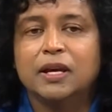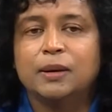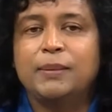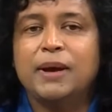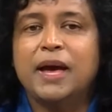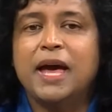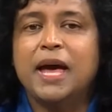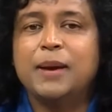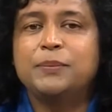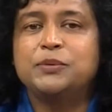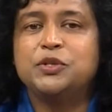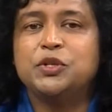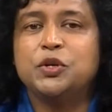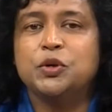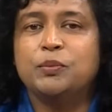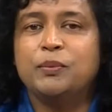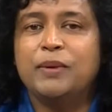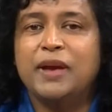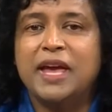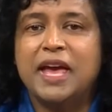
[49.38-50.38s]
Perhaps
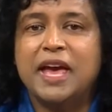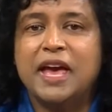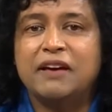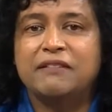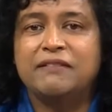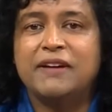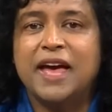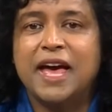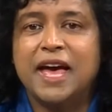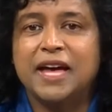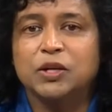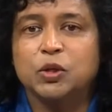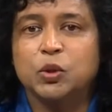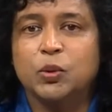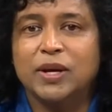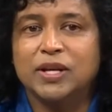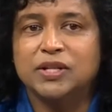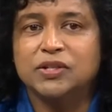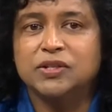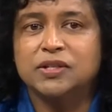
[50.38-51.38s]
you may have had
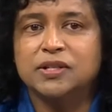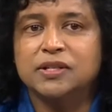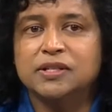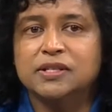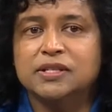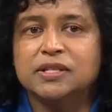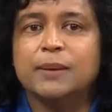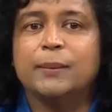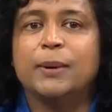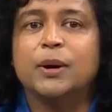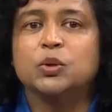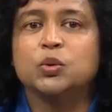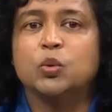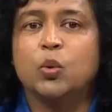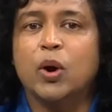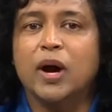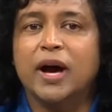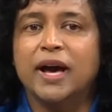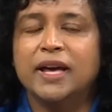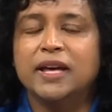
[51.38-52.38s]
questions about
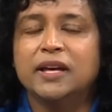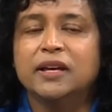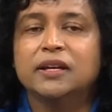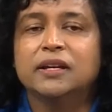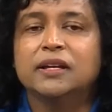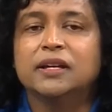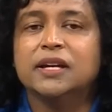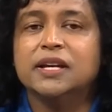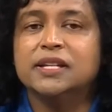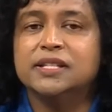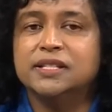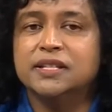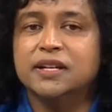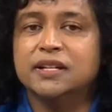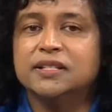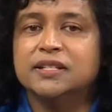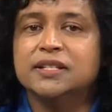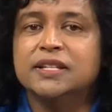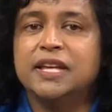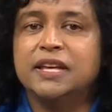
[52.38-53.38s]
why a
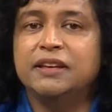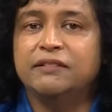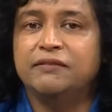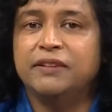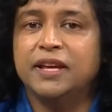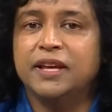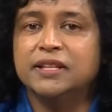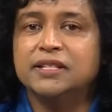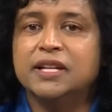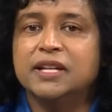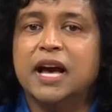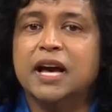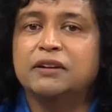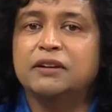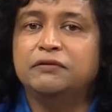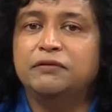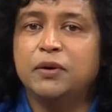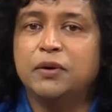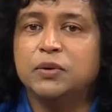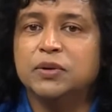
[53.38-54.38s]
certain event
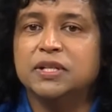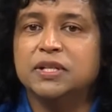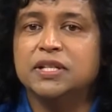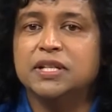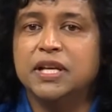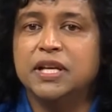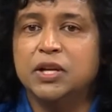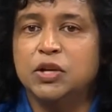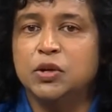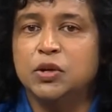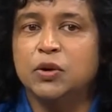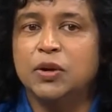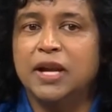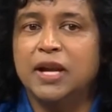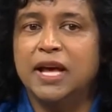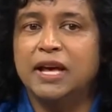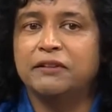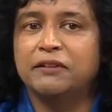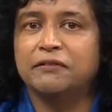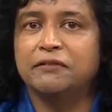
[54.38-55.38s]
unfolded in your
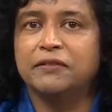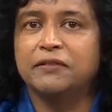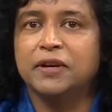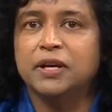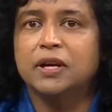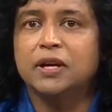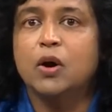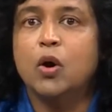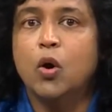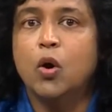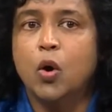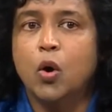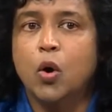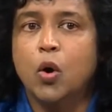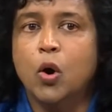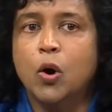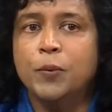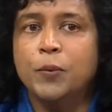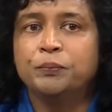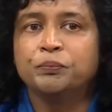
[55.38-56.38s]
life,
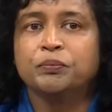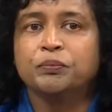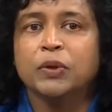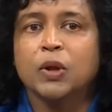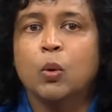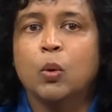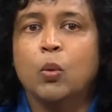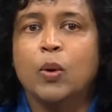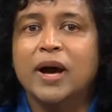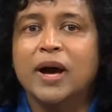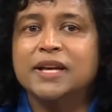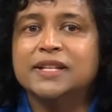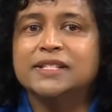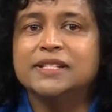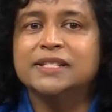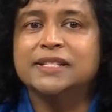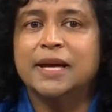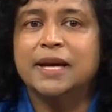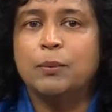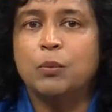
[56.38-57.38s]
or why
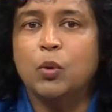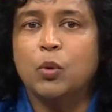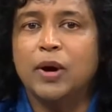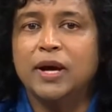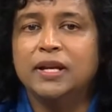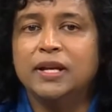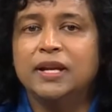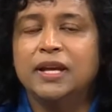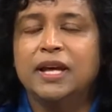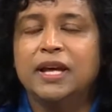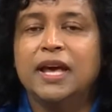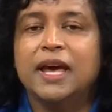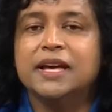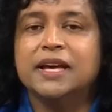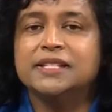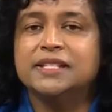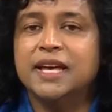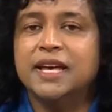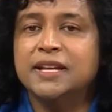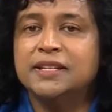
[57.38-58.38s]
someone
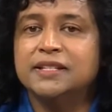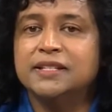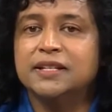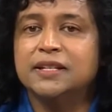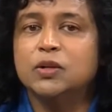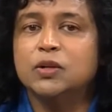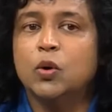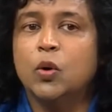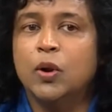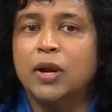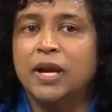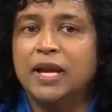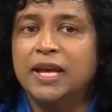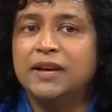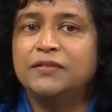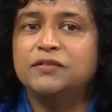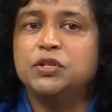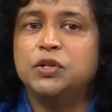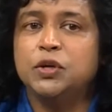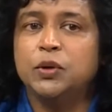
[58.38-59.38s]
has entered or
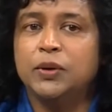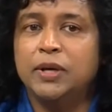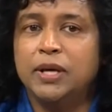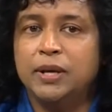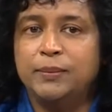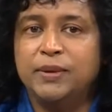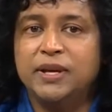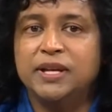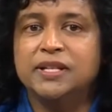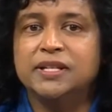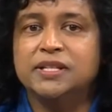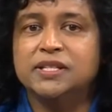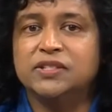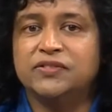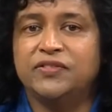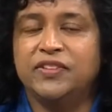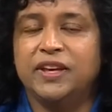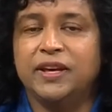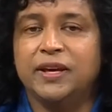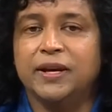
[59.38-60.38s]
left your immediate
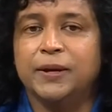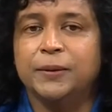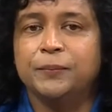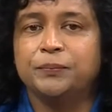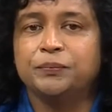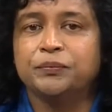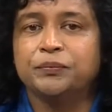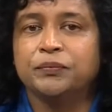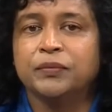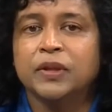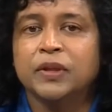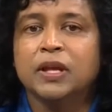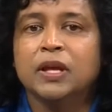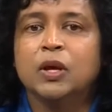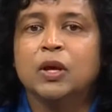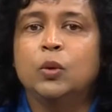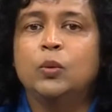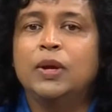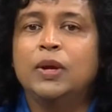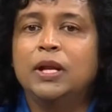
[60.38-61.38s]
sphere.
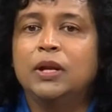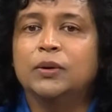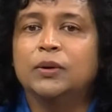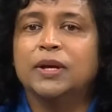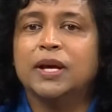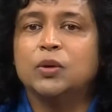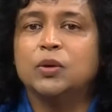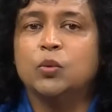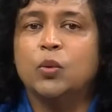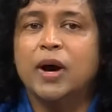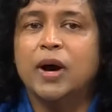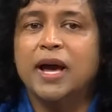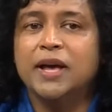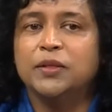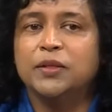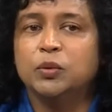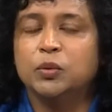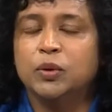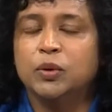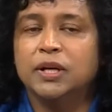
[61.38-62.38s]
We look at why
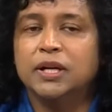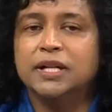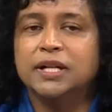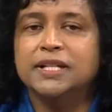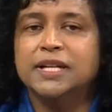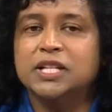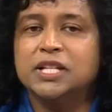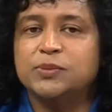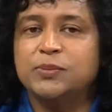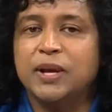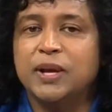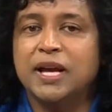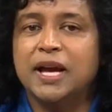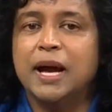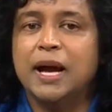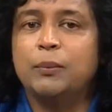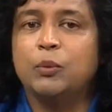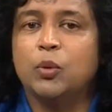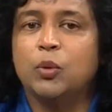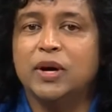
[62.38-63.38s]
the world has
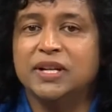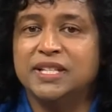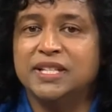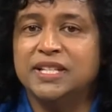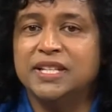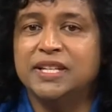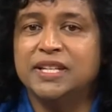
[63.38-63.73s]
become what it